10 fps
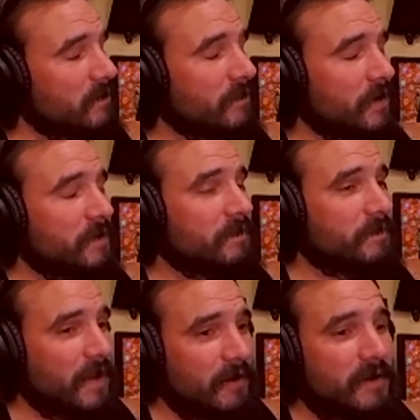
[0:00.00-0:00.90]
very,
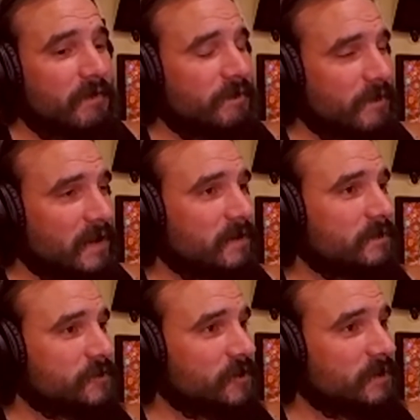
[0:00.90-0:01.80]
very effective
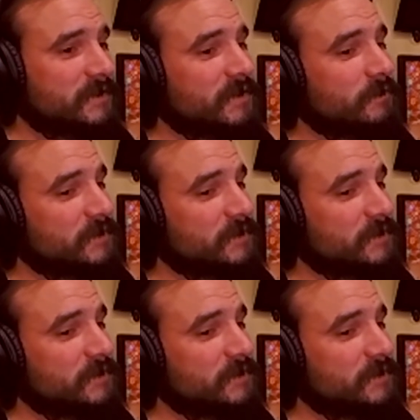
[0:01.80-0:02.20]
treatments of the